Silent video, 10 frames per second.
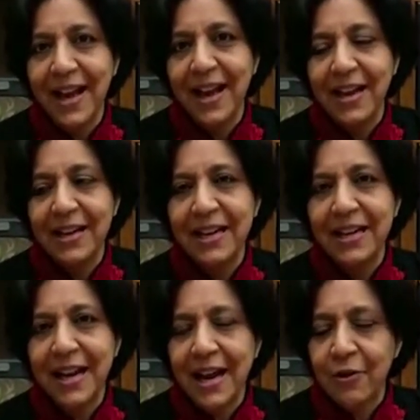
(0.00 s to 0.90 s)
And
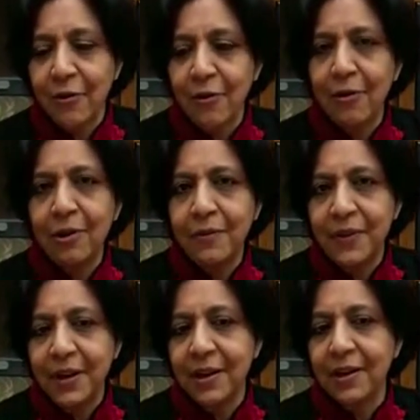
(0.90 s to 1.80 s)
all of
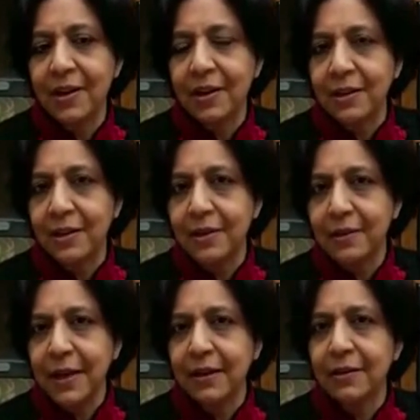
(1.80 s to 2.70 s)
the
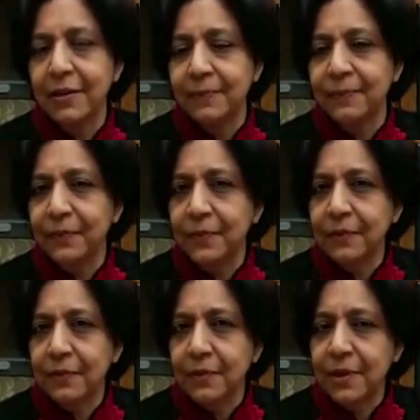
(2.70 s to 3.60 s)
you know
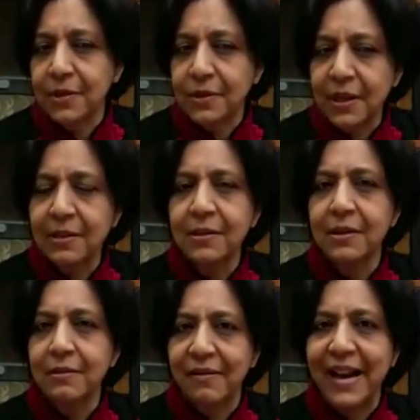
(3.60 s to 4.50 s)
the skills and
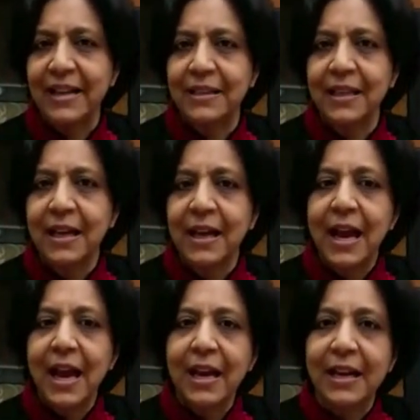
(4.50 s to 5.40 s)
the traits,
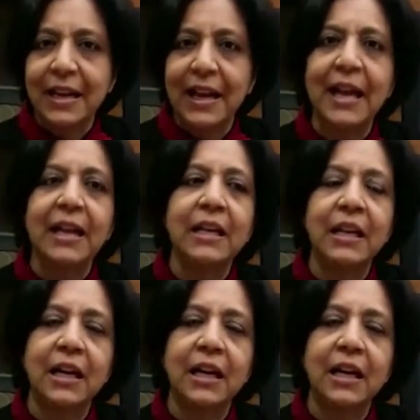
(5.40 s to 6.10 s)
and again